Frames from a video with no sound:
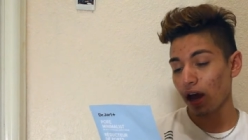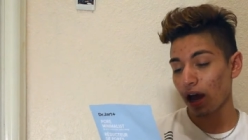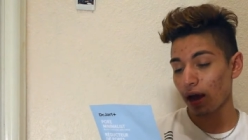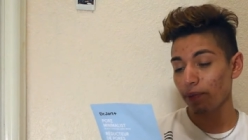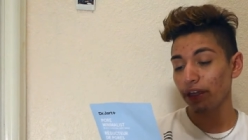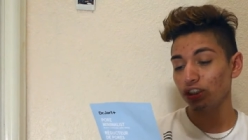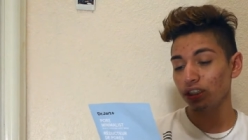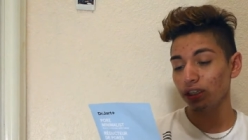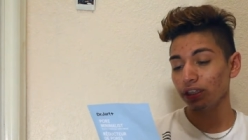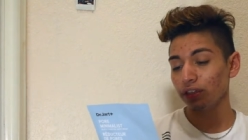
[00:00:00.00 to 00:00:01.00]
Um, then
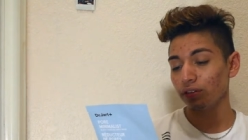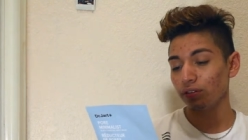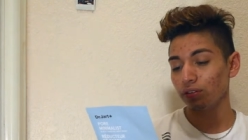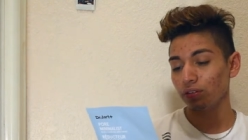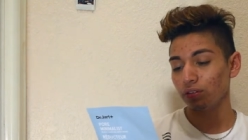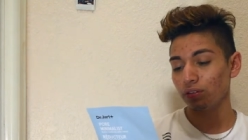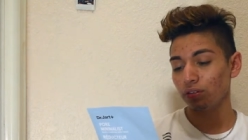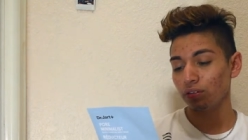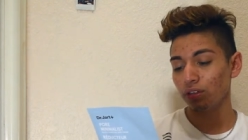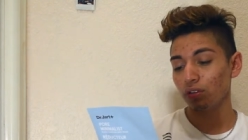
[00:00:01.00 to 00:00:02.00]
gently
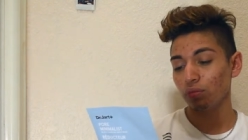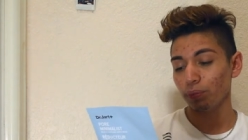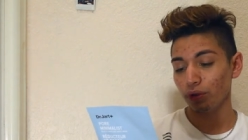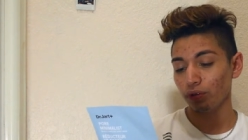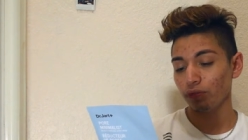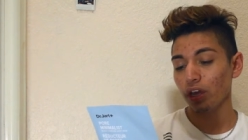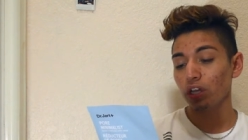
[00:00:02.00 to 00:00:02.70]
remove.